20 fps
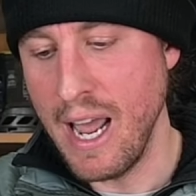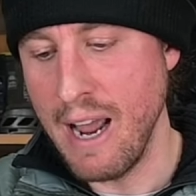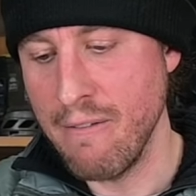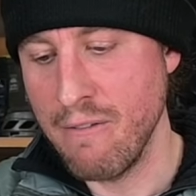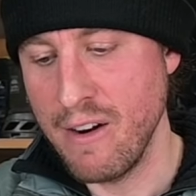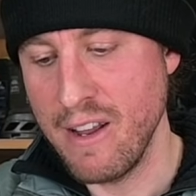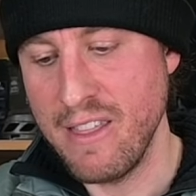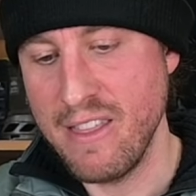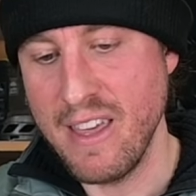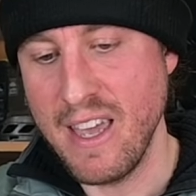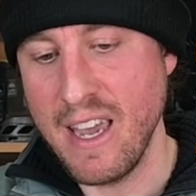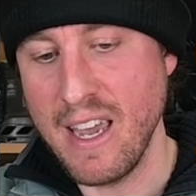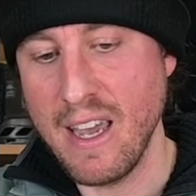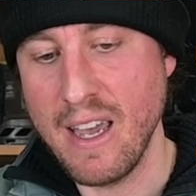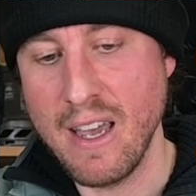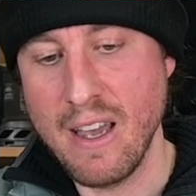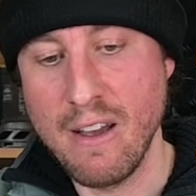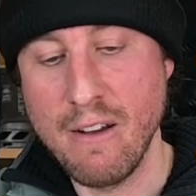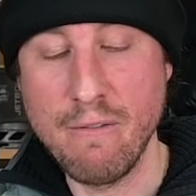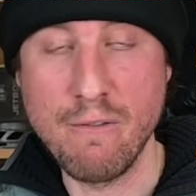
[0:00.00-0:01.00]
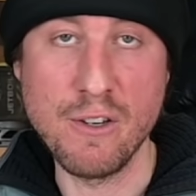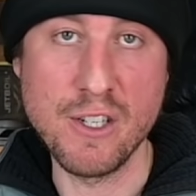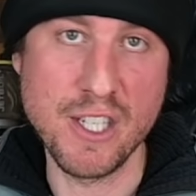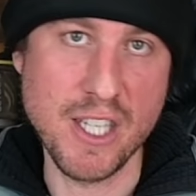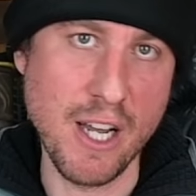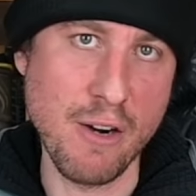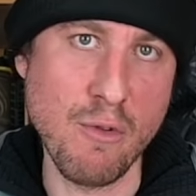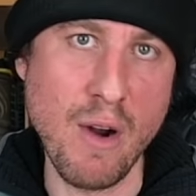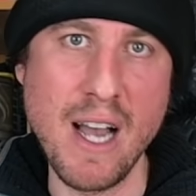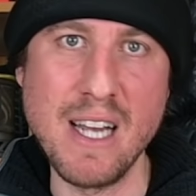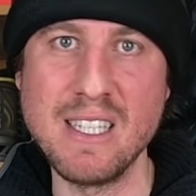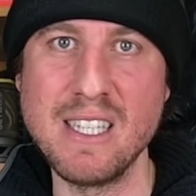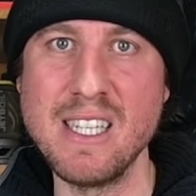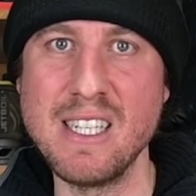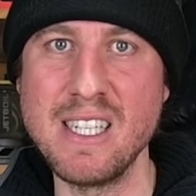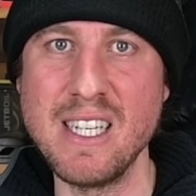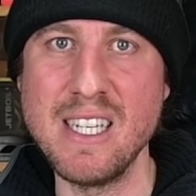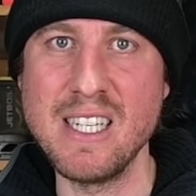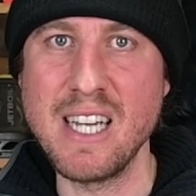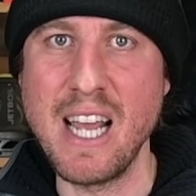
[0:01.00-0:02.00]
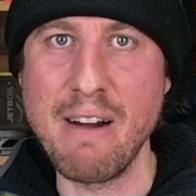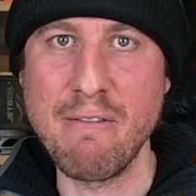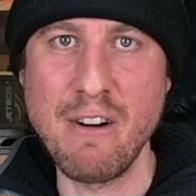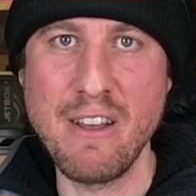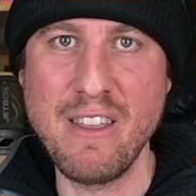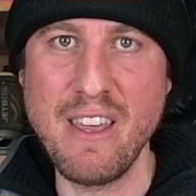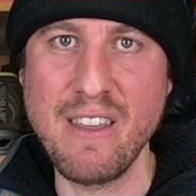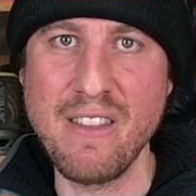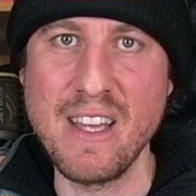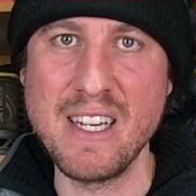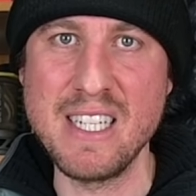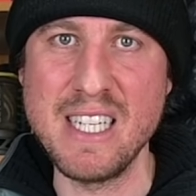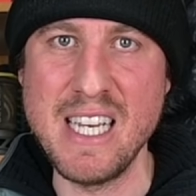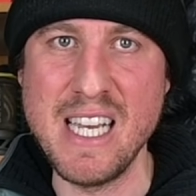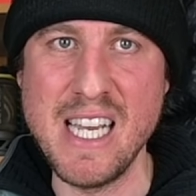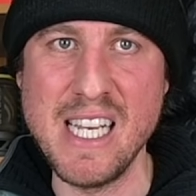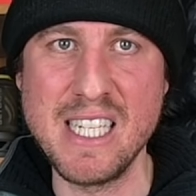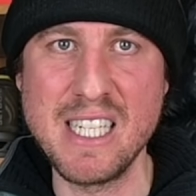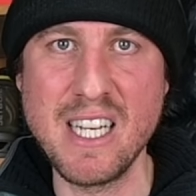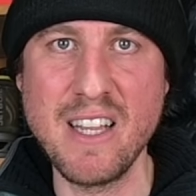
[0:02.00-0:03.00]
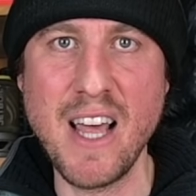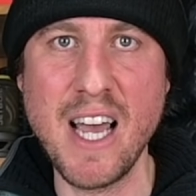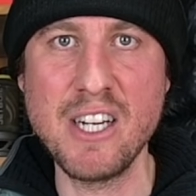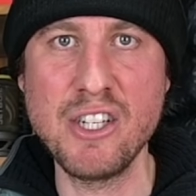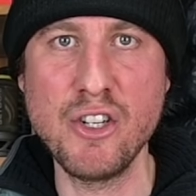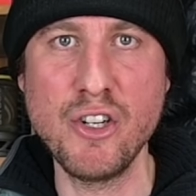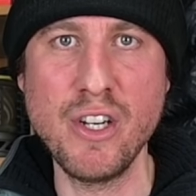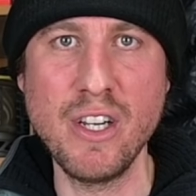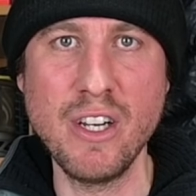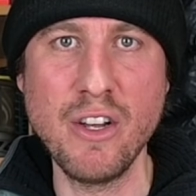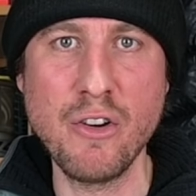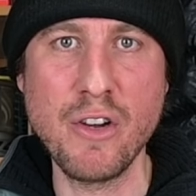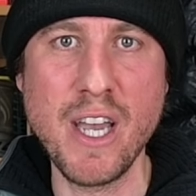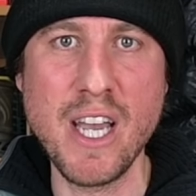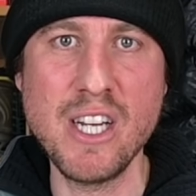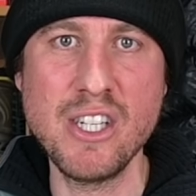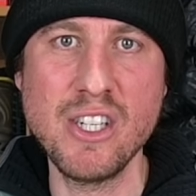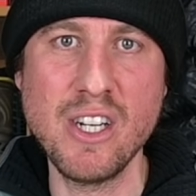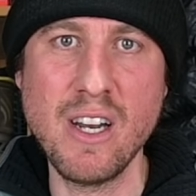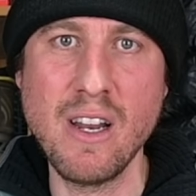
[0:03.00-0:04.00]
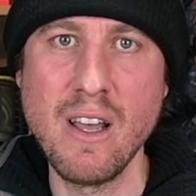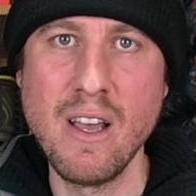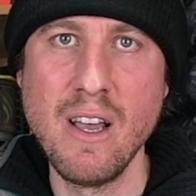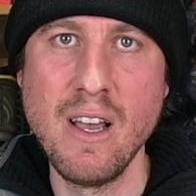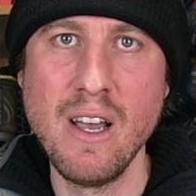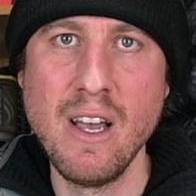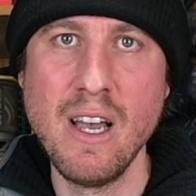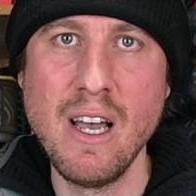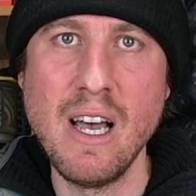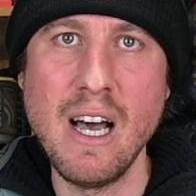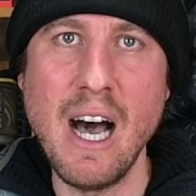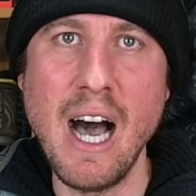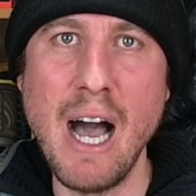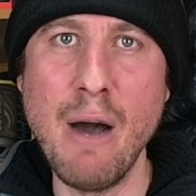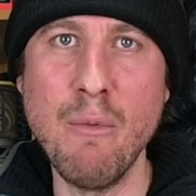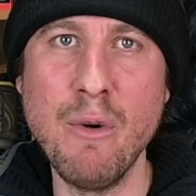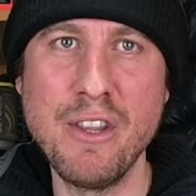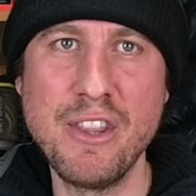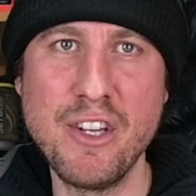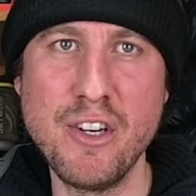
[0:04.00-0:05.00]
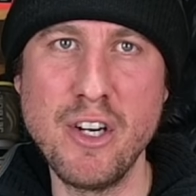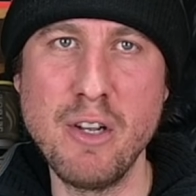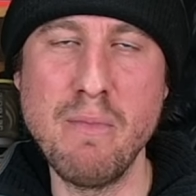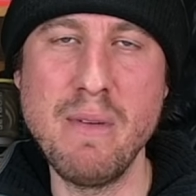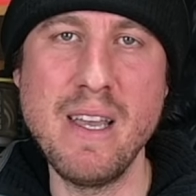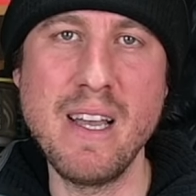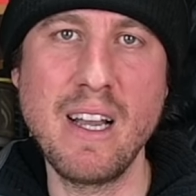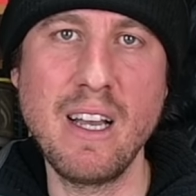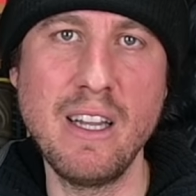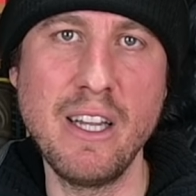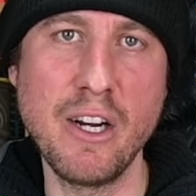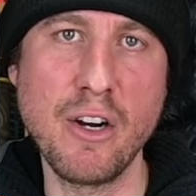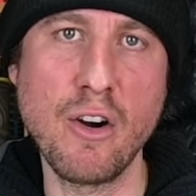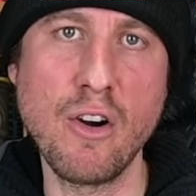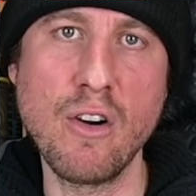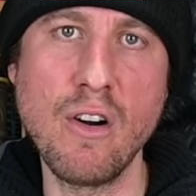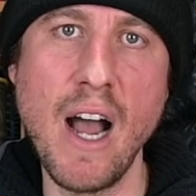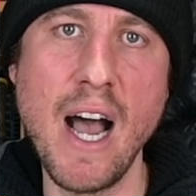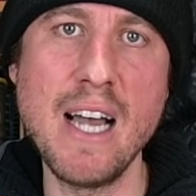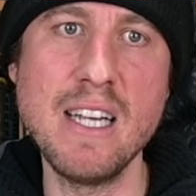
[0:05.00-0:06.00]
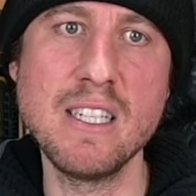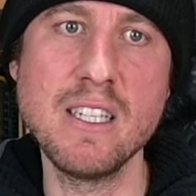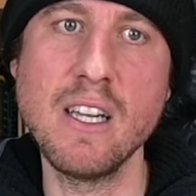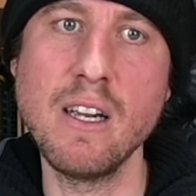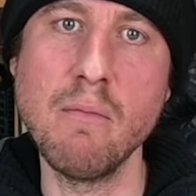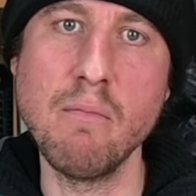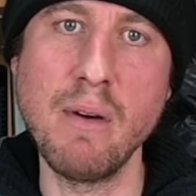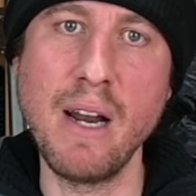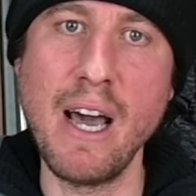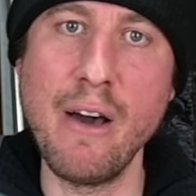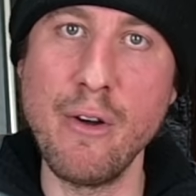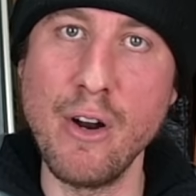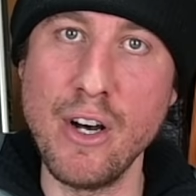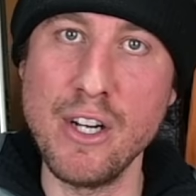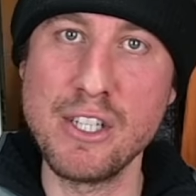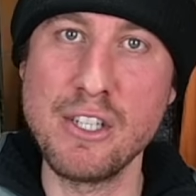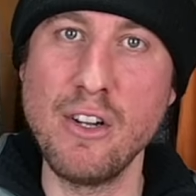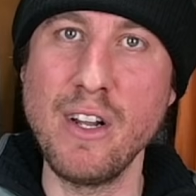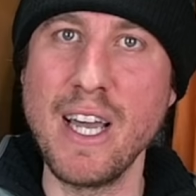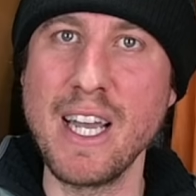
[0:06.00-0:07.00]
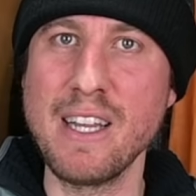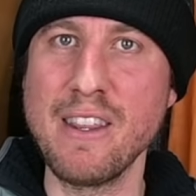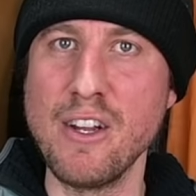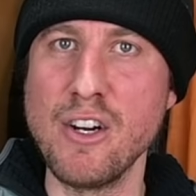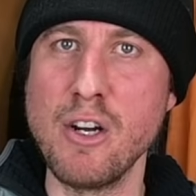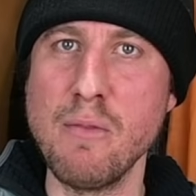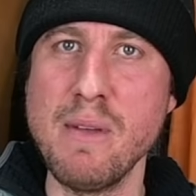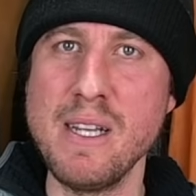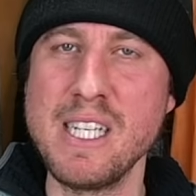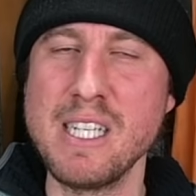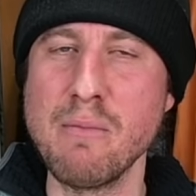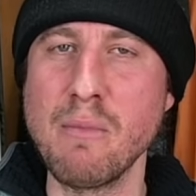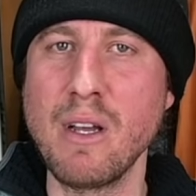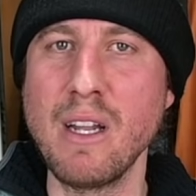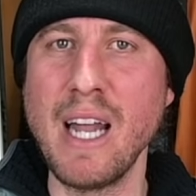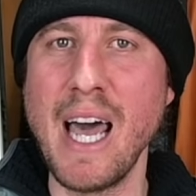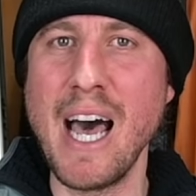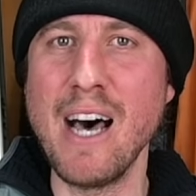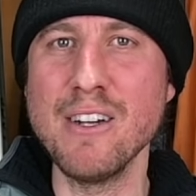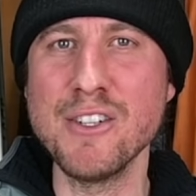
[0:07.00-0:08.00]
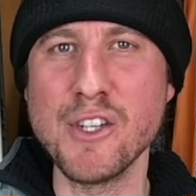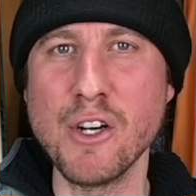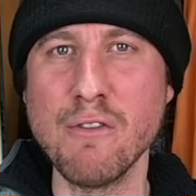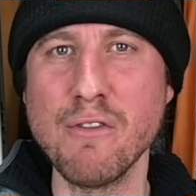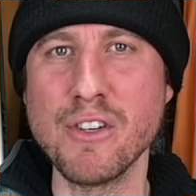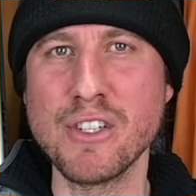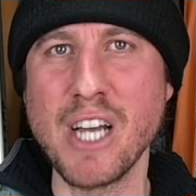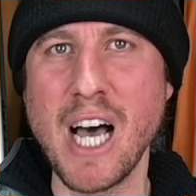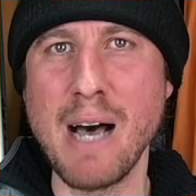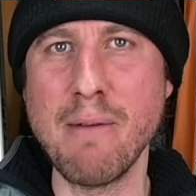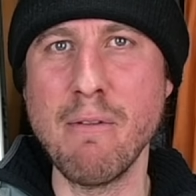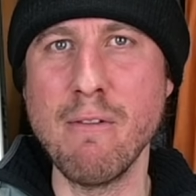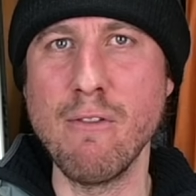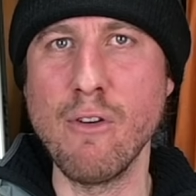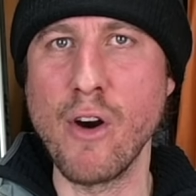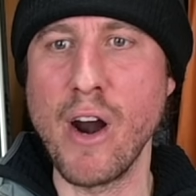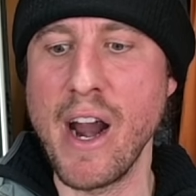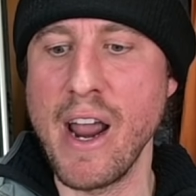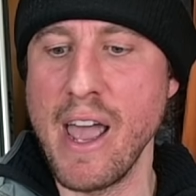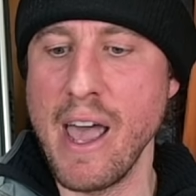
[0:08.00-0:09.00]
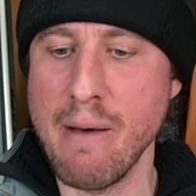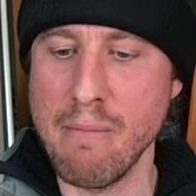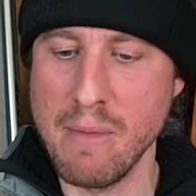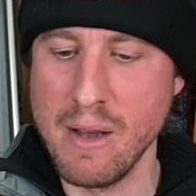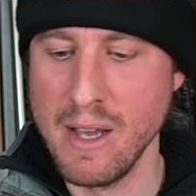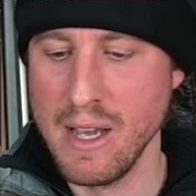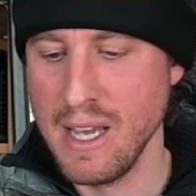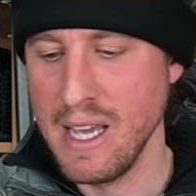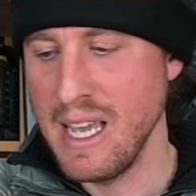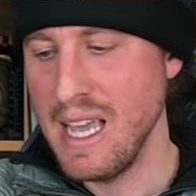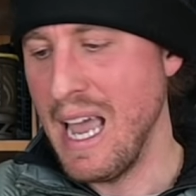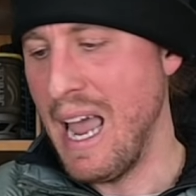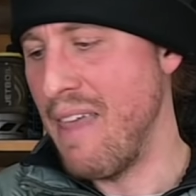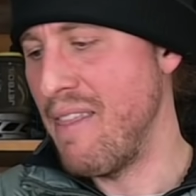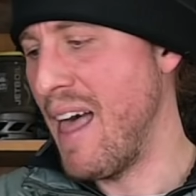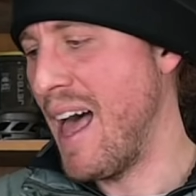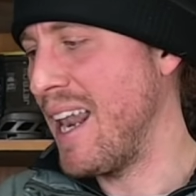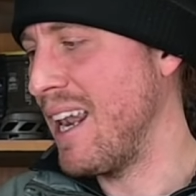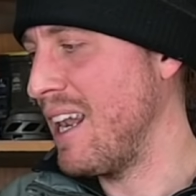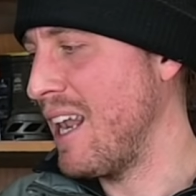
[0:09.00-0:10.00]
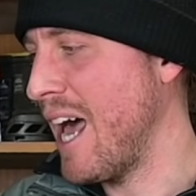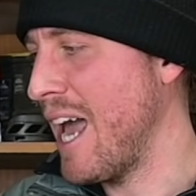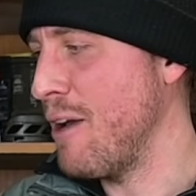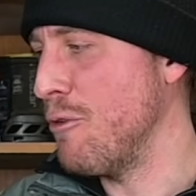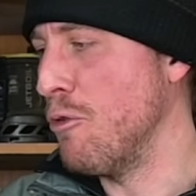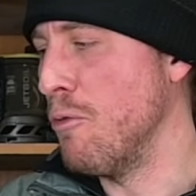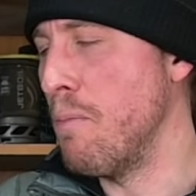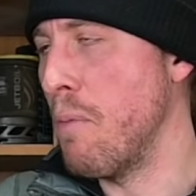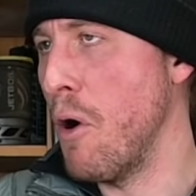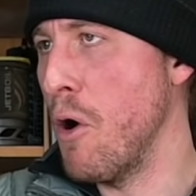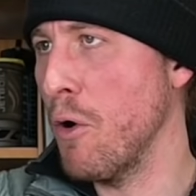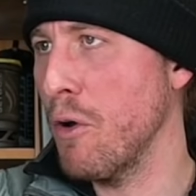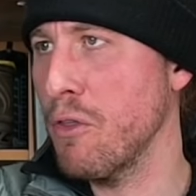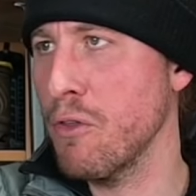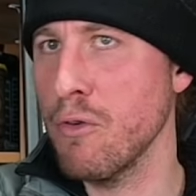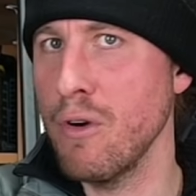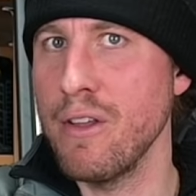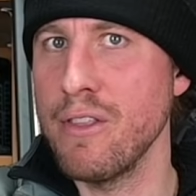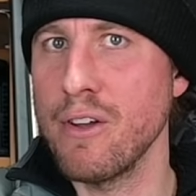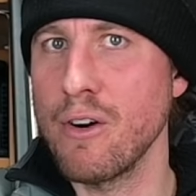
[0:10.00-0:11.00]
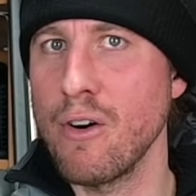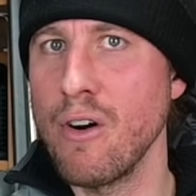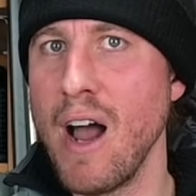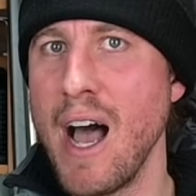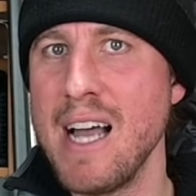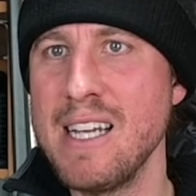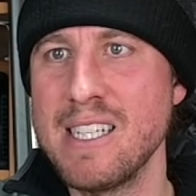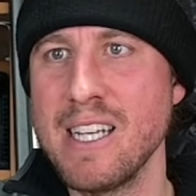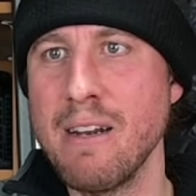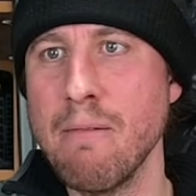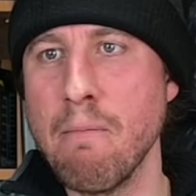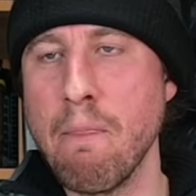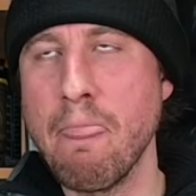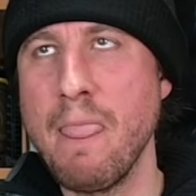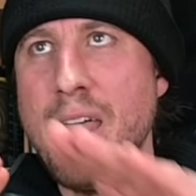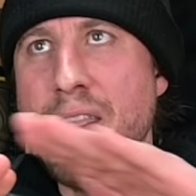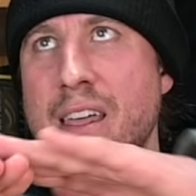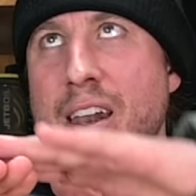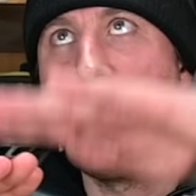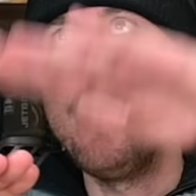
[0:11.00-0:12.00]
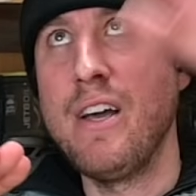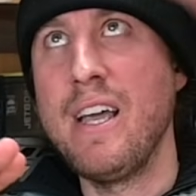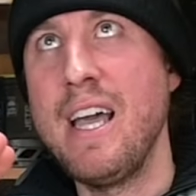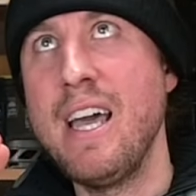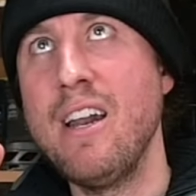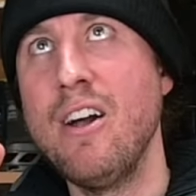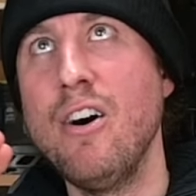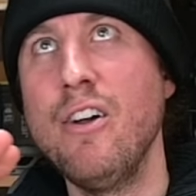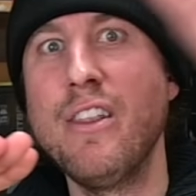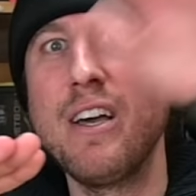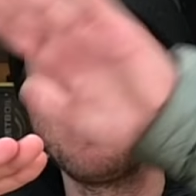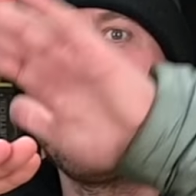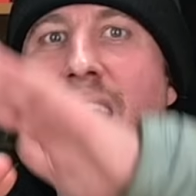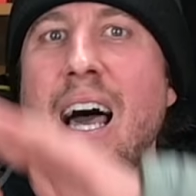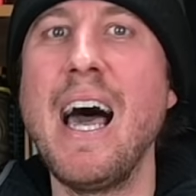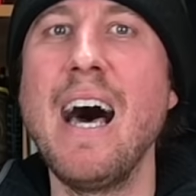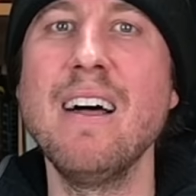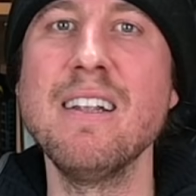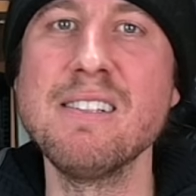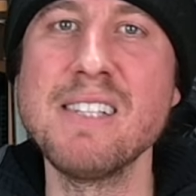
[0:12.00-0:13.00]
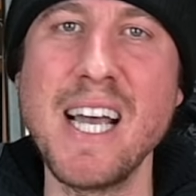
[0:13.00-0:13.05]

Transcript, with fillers: everything for sunrise, this is, everything that's east of that shooting location, I want there to be a clear horizon, but I would also like there to be some clouds over top of where I am, and that light will poke through at the horizon, and then it'll hit all the clouds.